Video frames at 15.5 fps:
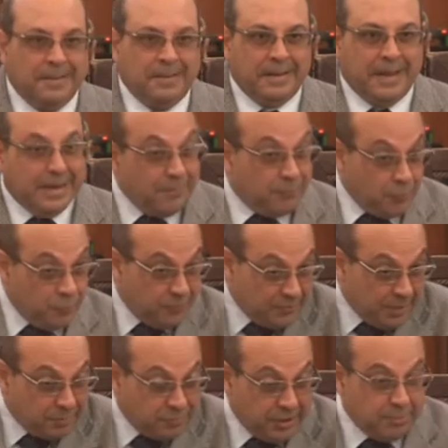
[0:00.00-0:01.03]
And if
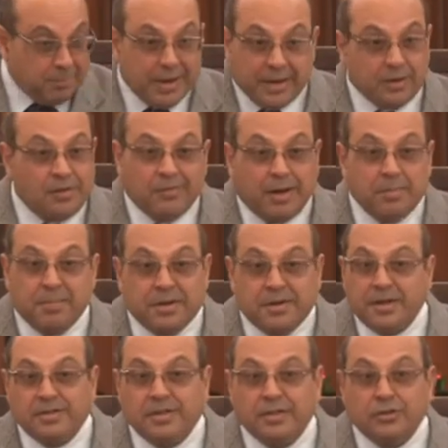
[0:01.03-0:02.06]
subject matter of
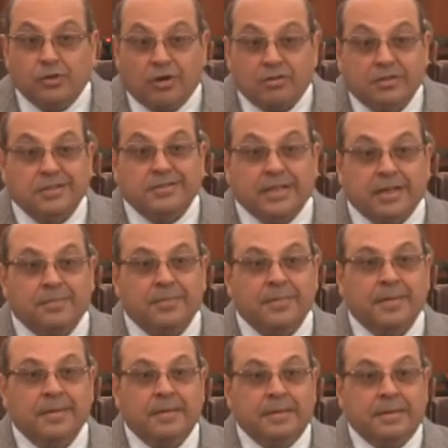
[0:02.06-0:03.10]
arbitration is not the same,
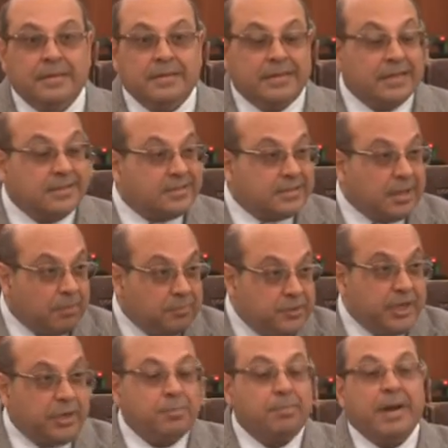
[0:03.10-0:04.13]
then
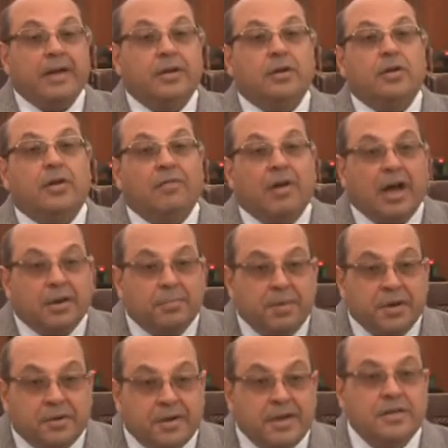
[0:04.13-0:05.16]
subject matter of
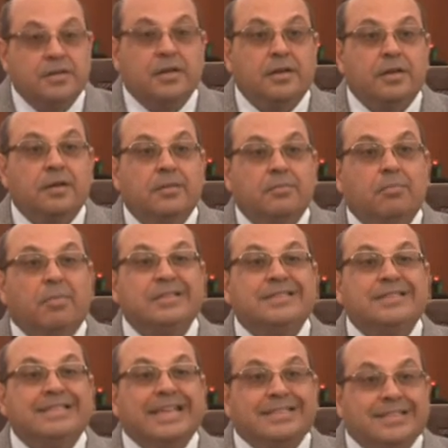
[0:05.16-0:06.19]
arbitration must
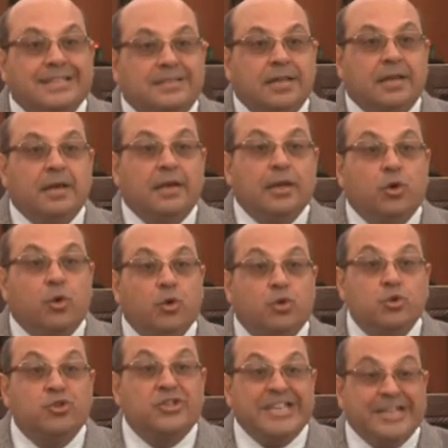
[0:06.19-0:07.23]
necessarily go
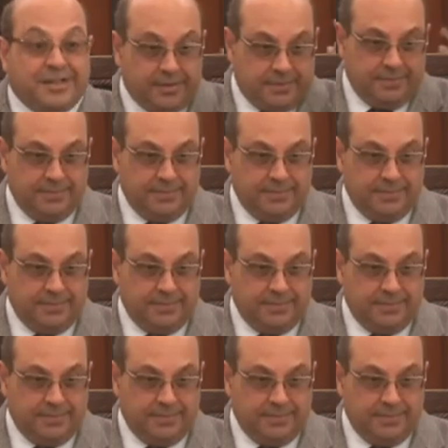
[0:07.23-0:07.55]
to seat.